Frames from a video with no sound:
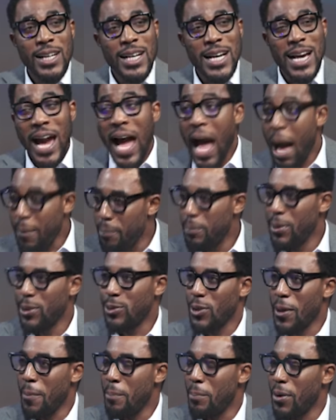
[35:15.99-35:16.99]
gap
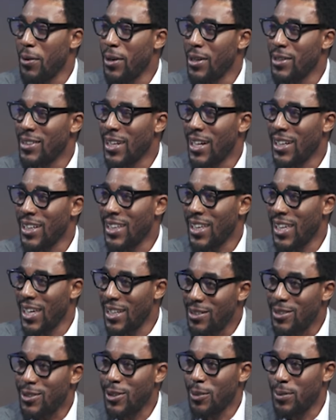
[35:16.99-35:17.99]
between parents and
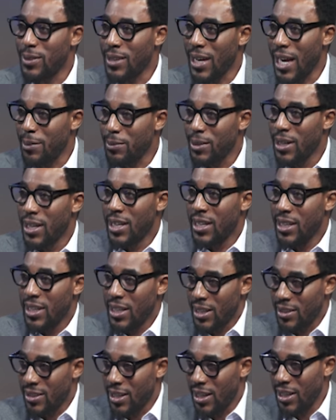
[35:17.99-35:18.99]
kids sometimes
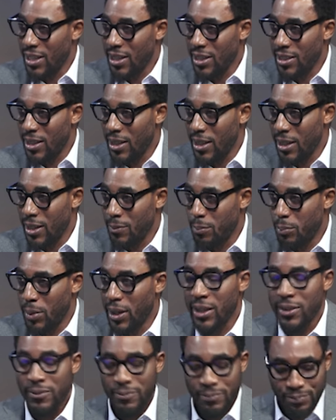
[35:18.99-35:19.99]
is
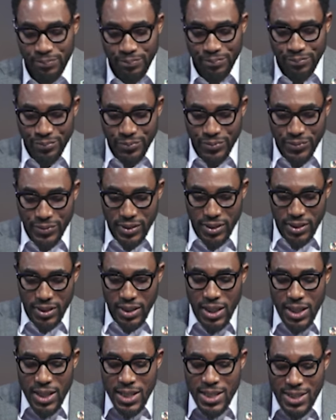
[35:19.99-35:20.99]
big.
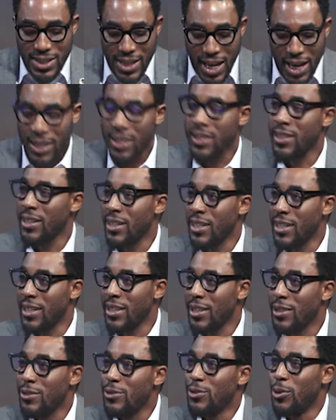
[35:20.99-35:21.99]
Secondly,
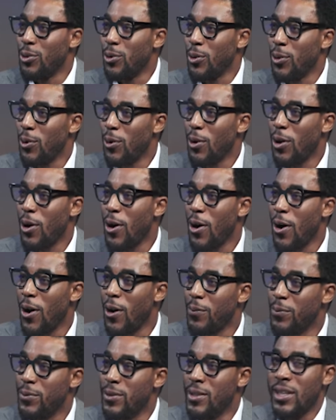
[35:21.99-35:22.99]
is the role
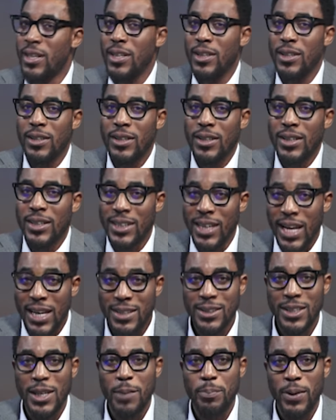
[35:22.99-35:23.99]
of the
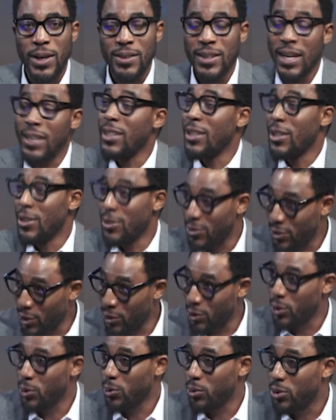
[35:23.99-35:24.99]
gatekeepers and the
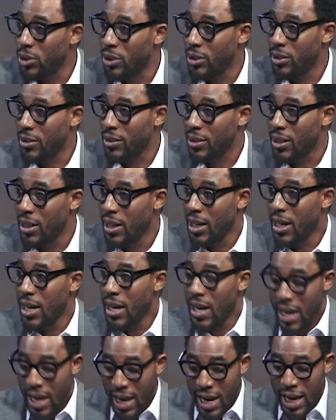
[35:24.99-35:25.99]
institutions.
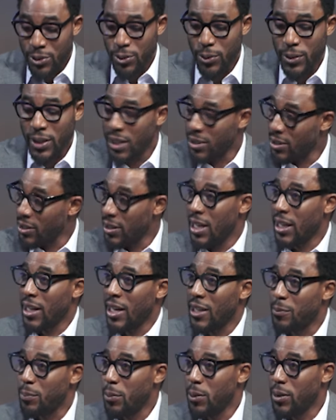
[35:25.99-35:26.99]
Education, like I
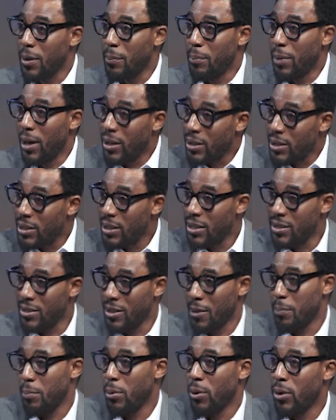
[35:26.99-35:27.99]
spoke about, is
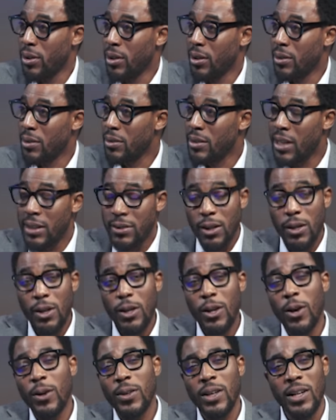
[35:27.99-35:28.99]
important. There's a
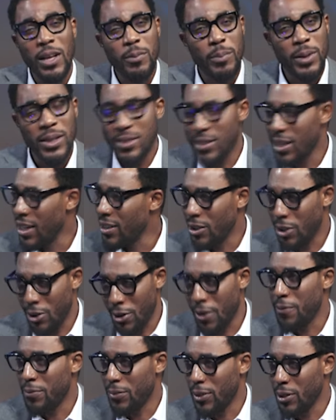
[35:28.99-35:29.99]
lot that has been said in
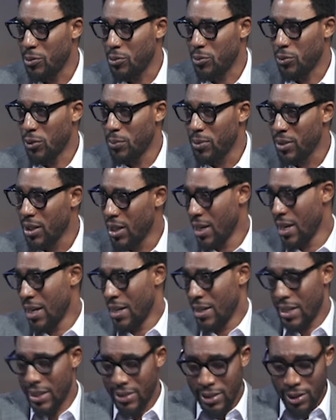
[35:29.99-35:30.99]
conference rooms.
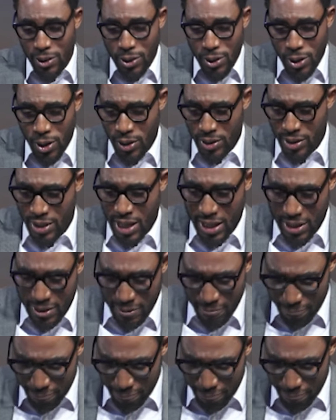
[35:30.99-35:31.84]
There's a lot that